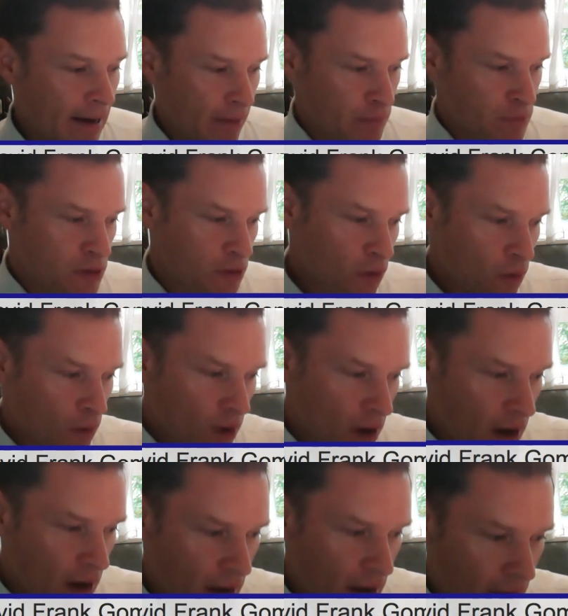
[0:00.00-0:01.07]
So
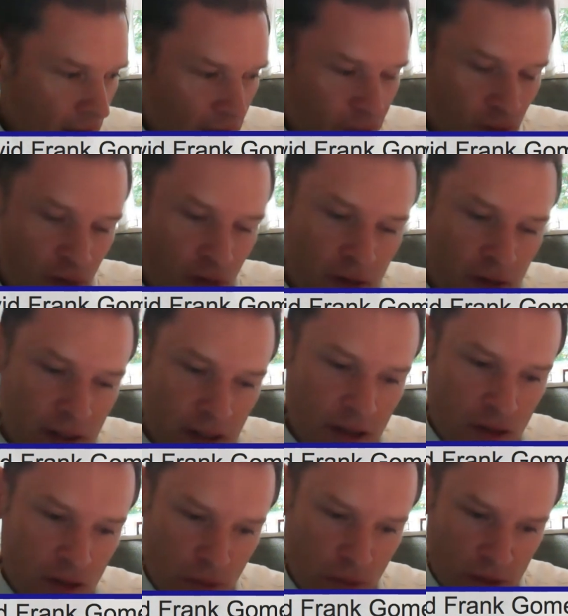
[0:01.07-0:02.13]
I've turned it
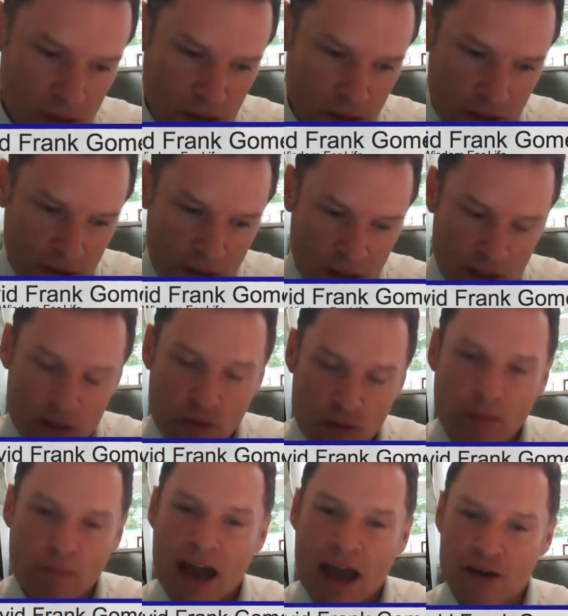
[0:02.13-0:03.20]
into a
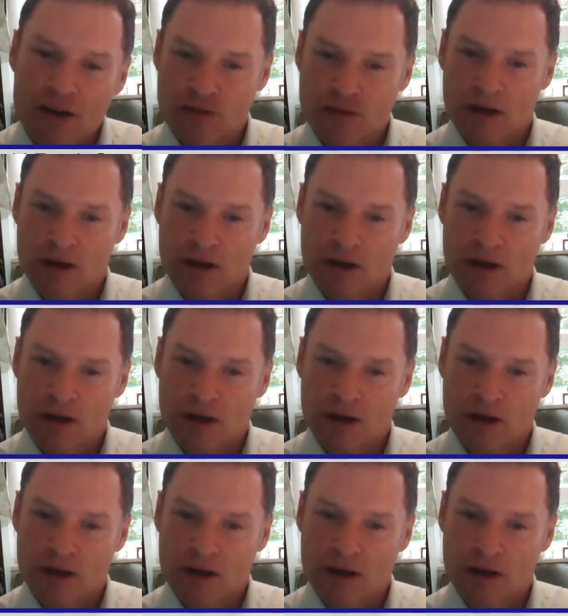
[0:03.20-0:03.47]
mantra,